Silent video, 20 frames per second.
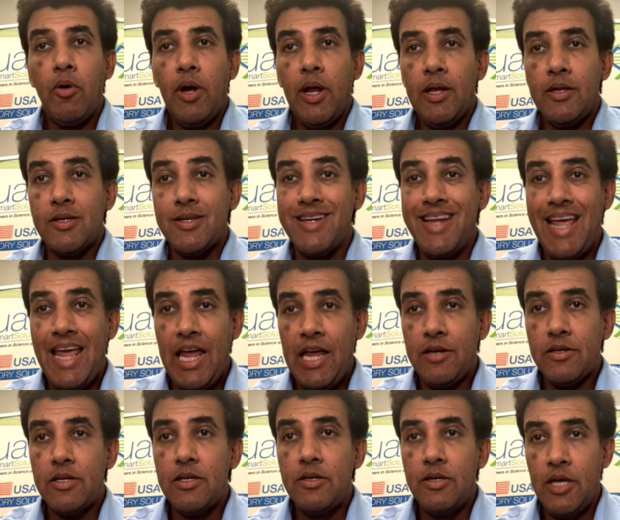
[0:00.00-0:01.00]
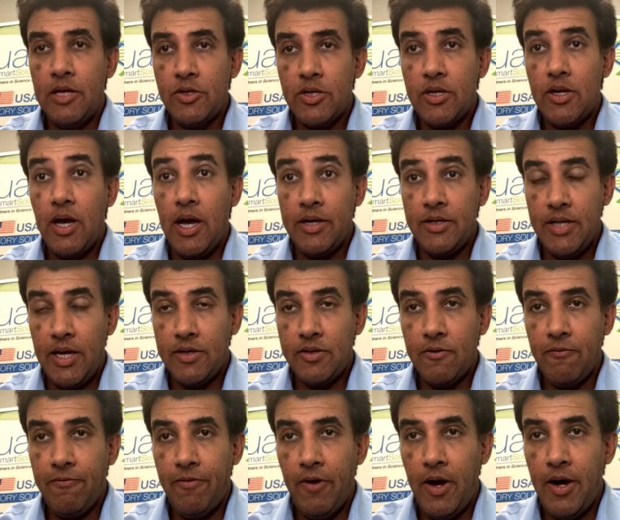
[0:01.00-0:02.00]
It is an 8-digit
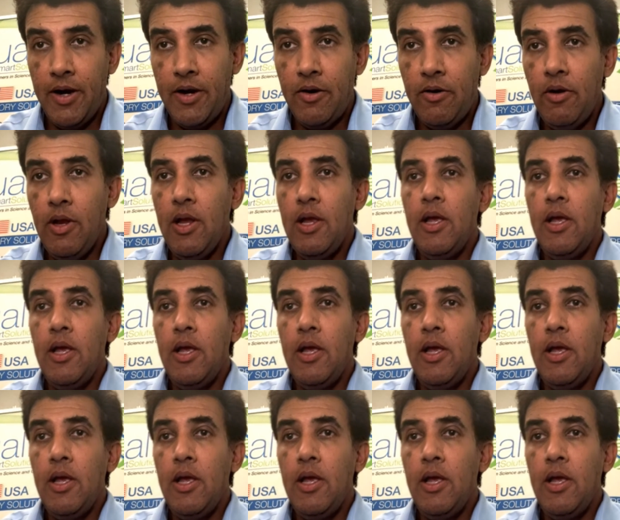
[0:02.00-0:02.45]
identifier.